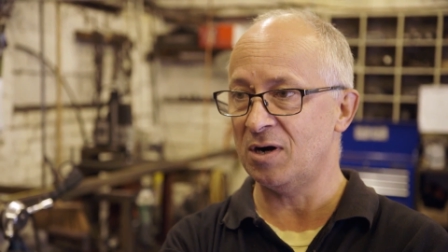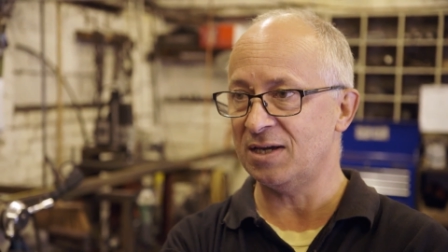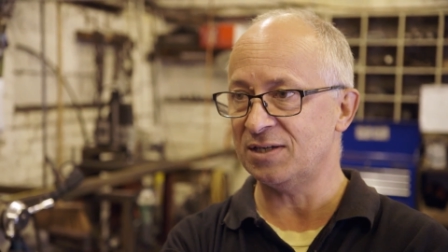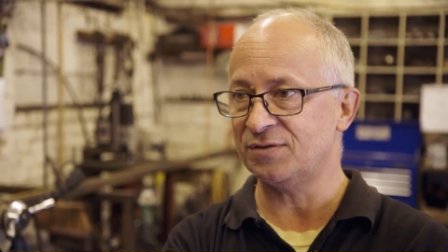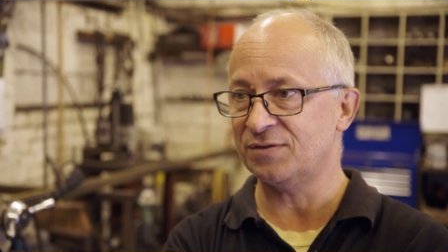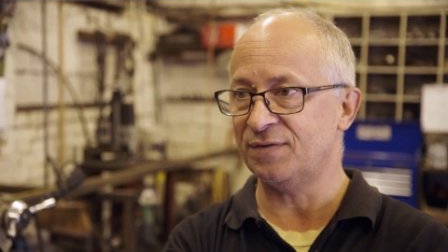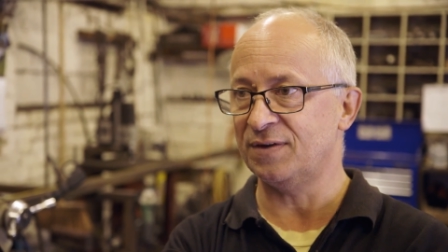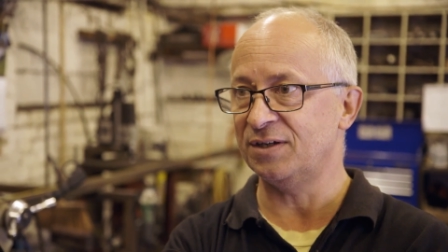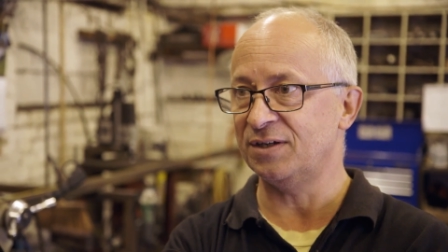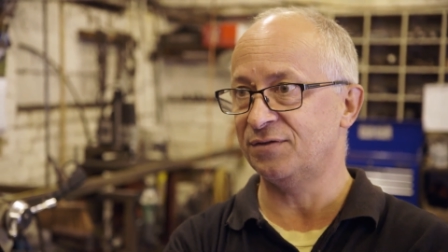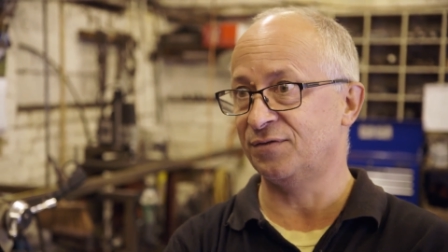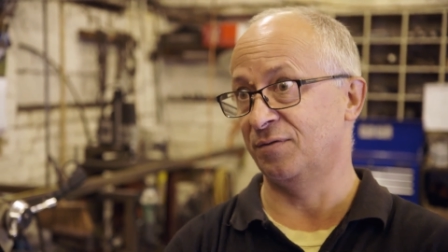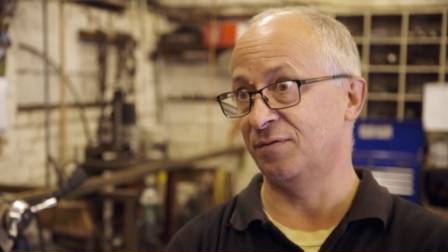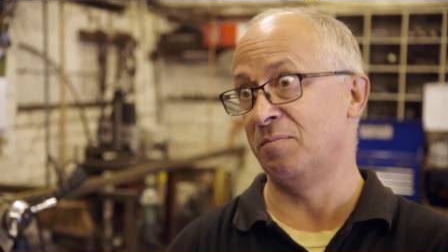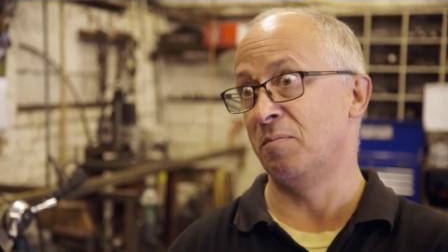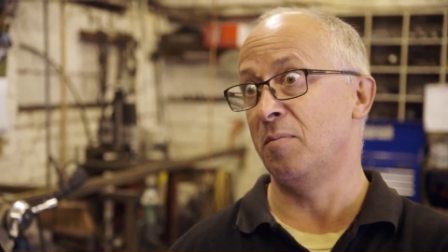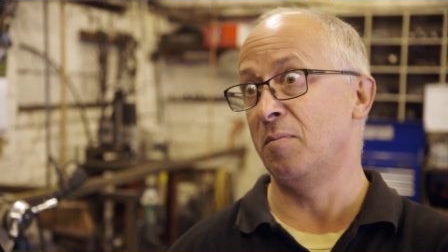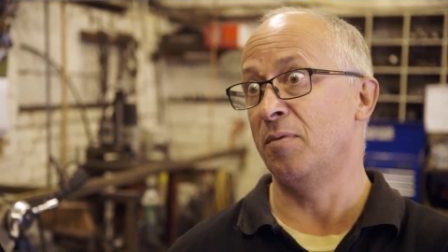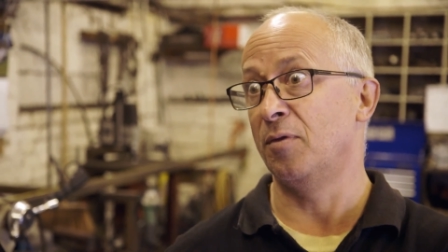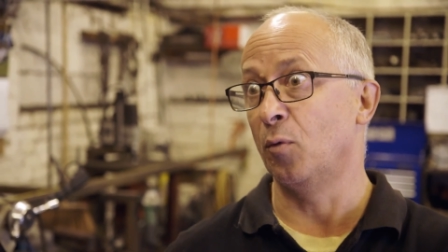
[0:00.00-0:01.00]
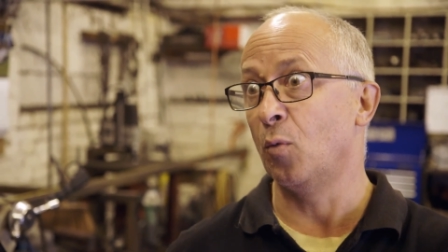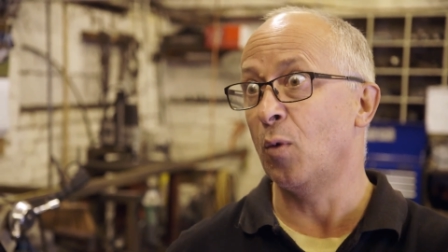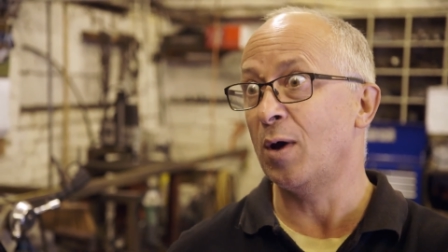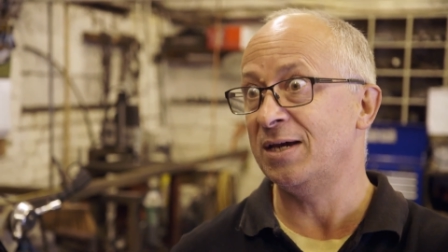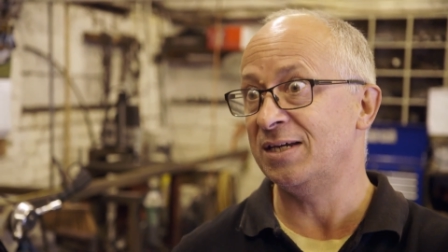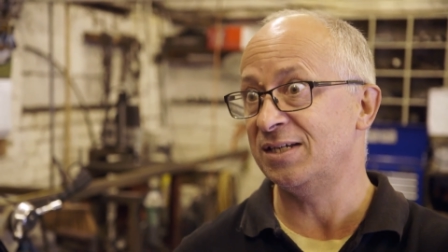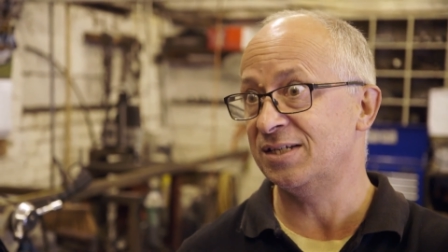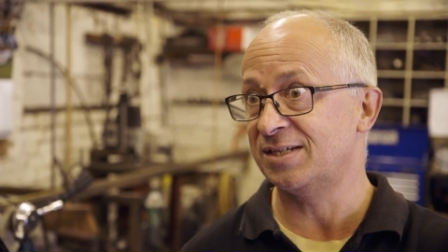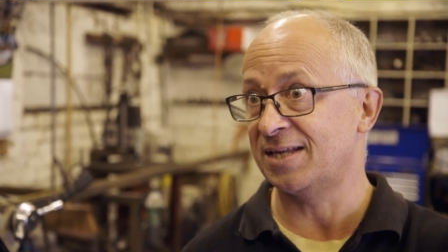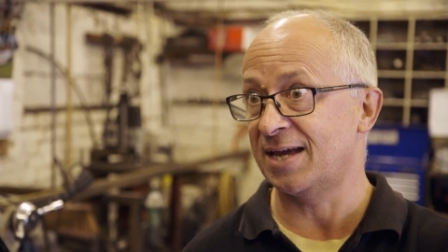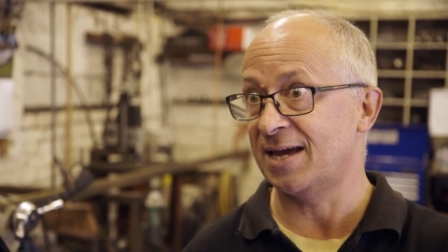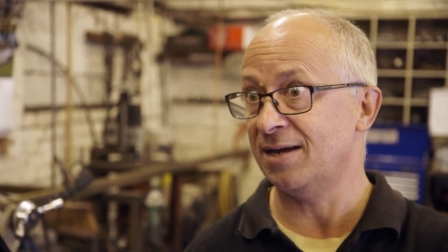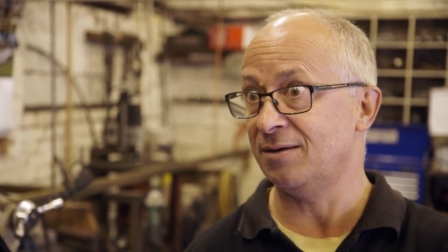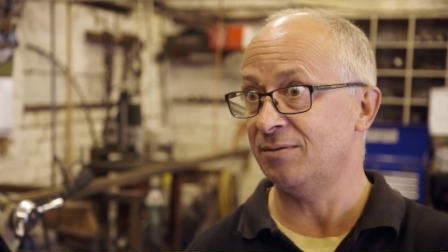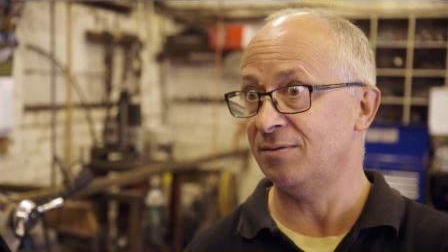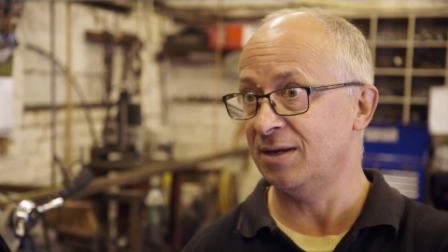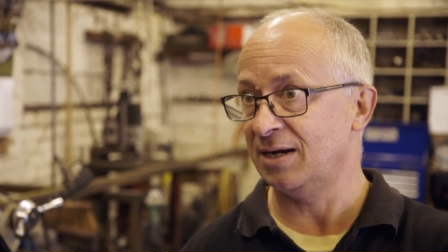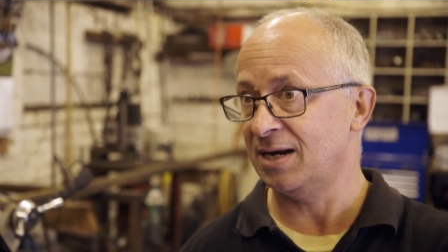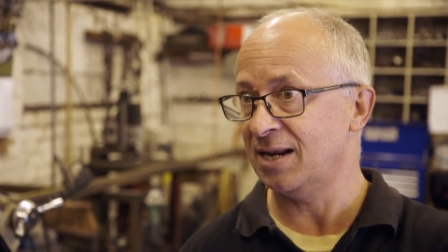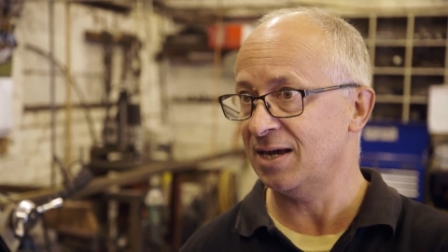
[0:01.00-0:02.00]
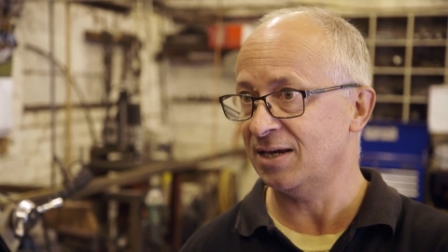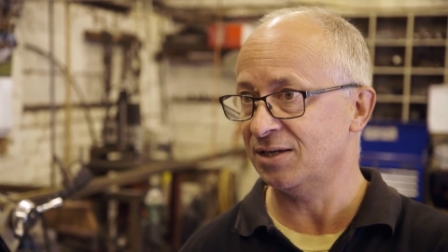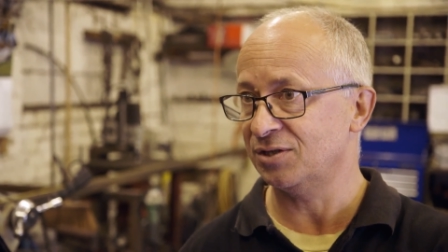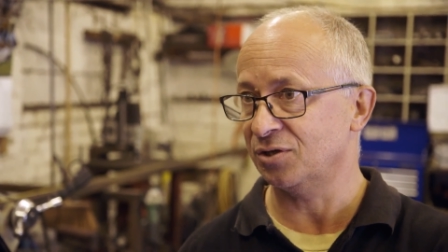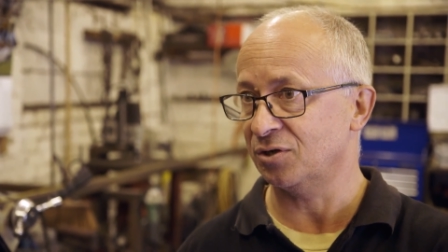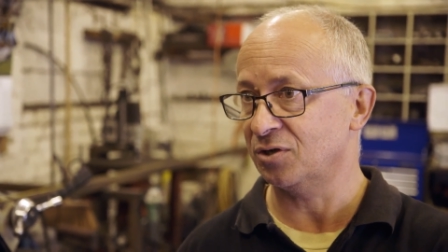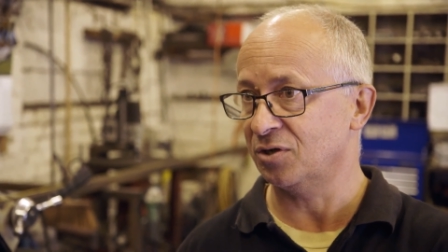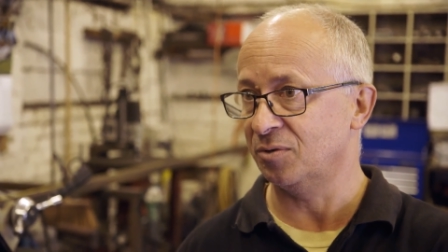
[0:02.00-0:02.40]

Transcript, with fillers: or less finished from the waist down. The legs are